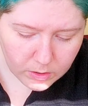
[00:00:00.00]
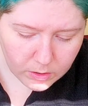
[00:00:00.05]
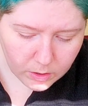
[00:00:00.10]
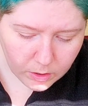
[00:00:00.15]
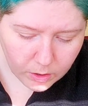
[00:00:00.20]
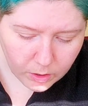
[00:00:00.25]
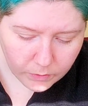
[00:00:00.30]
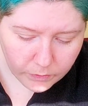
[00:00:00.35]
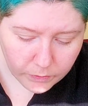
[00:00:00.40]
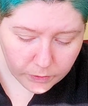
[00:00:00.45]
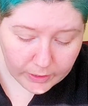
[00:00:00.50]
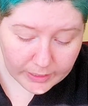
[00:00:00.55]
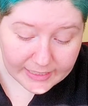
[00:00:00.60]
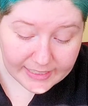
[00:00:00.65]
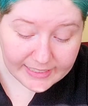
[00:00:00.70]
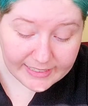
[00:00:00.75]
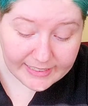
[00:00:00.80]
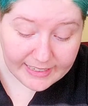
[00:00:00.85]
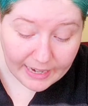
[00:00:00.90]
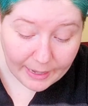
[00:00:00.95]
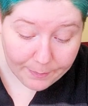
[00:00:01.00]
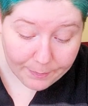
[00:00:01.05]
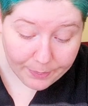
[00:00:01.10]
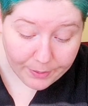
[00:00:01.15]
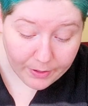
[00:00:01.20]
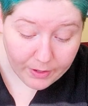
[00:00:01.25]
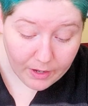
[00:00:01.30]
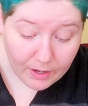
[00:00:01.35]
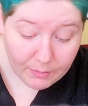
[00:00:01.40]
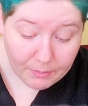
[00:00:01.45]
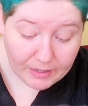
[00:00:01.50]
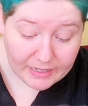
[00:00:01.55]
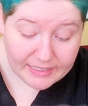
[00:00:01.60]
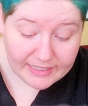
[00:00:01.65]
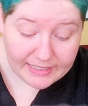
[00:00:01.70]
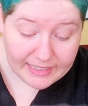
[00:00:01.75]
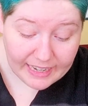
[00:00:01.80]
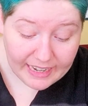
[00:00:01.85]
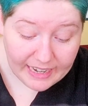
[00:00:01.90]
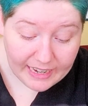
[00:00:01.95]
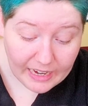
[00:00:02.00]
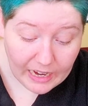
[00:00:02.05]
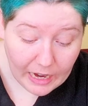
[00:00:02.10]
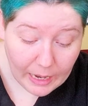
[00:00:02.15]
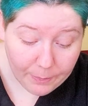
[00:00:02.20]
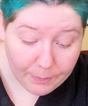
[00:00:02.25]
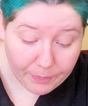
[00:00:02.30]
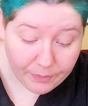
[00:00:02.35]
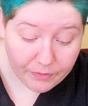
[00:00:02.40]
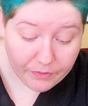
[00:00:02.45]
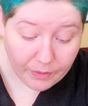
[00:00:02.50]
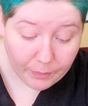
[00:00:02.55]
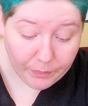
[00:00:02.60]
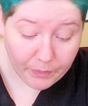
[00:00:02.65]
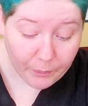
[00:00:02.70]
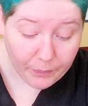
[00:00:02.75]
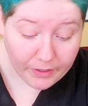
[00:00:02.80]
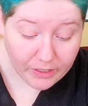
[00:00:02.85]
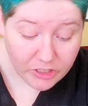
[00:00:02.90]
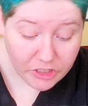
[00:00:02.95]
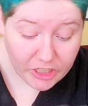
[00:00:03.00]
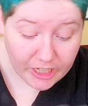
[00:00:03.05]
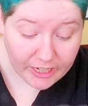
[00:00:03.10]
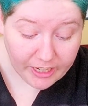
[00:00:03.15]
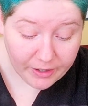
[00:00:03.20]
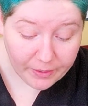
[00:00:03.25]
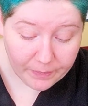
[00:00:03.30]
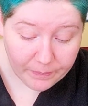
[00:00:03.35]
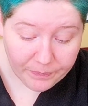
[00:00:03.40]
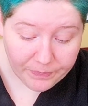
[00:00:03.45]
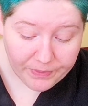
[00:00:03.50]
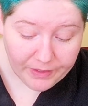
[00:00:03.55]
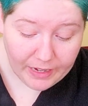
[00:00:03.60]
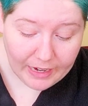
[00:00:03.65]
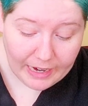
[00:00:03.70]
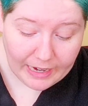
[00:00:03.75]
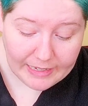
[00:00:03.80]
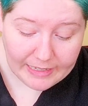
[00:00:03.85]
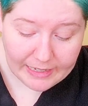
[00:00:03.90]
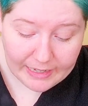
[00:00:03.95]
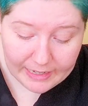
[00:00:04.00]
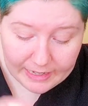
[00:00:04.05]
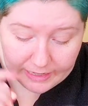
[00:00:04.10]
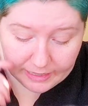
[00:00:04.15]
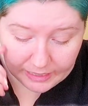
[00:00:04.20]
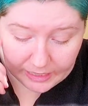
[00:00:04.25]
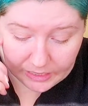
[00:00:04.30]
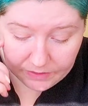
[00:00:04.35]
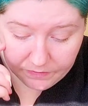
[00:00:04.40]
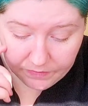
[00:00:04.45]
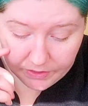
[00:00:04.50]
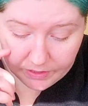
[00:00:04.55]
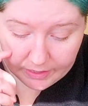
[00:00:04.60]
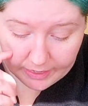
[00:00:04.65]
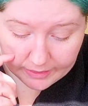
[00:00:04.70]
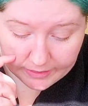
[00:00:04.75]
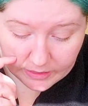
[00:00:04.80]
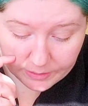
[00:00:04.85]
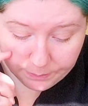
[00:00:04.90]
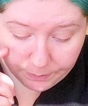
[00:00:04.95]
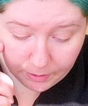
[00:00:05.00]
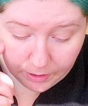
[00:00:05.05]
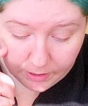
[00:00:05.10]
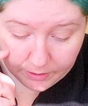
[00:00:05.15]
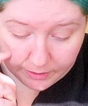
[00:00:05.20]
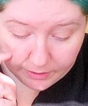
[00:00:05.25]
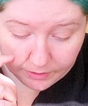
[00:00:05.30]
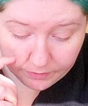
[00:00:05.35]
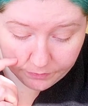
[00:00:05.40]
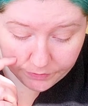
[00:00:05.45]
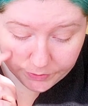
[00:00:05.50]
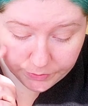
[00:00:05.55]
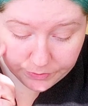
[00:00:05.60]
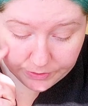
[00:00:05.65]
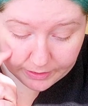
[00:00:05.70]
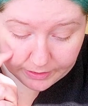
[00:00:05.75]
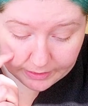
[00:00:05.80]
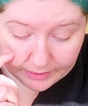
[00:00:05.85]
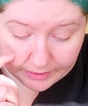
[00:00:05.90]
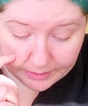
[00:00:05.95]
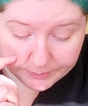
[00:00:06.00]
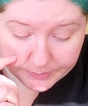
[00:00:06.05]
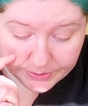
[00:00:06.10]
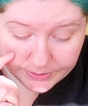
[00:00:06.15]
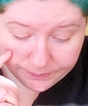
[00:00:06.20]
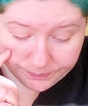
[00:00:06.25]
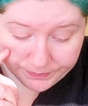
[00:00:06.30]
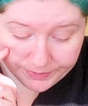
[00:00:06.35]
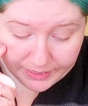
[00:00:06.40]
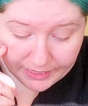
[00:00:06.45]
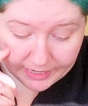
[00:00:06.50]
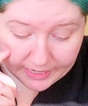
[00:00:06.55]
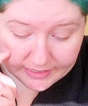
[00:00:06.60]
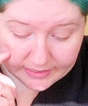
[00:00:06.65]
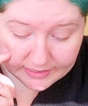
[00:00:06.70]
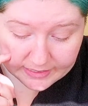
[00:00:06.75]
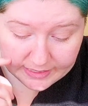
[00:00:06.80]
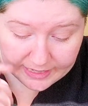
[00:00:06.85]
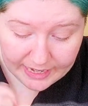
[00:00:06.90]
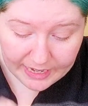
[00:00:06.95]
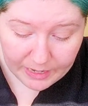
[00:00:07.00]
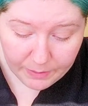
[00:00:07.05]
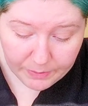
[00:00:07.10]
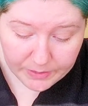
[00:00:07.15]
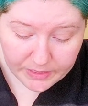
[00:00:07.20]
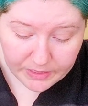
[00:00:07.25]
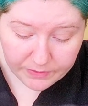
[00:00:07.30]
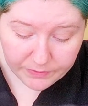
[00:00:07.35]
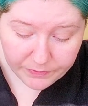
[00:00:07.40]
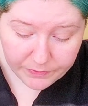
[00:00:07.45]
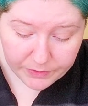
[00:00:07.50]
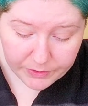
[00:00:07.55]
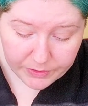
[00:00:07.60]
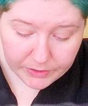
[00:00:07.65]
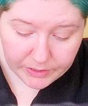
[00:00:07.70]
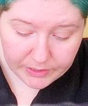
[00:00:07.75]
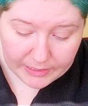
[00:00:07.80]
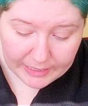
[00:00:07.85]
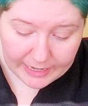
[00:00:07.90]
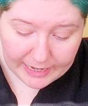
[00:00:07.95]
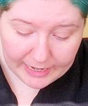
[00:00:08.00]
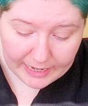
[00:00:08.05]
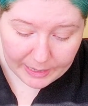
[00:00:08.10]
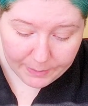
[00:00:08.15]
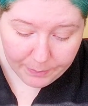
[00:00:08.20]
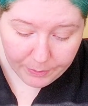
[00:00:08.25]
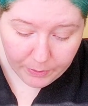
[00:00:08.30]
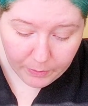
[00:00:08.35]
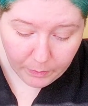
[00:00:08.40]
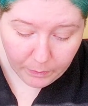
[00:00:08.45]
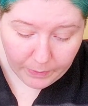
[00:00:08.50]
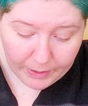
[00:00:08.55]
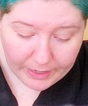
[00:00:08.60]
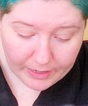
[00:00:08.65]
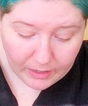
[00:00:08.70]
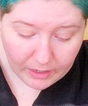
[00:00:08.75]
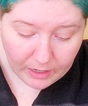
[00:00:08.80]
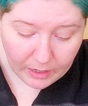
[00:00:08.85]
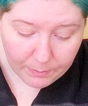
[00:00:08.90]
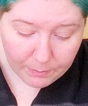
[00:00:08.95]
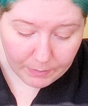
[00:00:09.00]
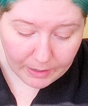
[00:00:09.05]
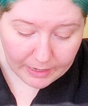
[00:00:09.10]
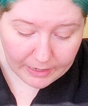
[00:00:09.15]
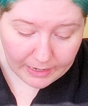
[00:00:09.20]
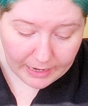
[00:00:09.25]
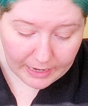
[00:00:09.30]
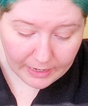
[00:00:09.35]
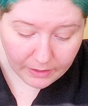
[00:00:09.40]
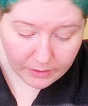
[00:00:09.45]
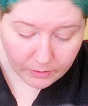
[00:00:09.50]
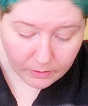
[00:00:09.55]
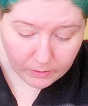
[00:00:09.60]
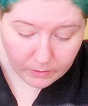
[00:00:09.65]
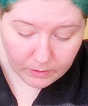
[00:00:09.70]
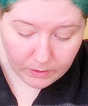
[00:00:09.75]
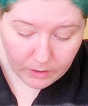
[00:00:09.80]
over a step by standing up from the wheelchair. I did it even at the party a few times, and today was the first day I put weight on my ankle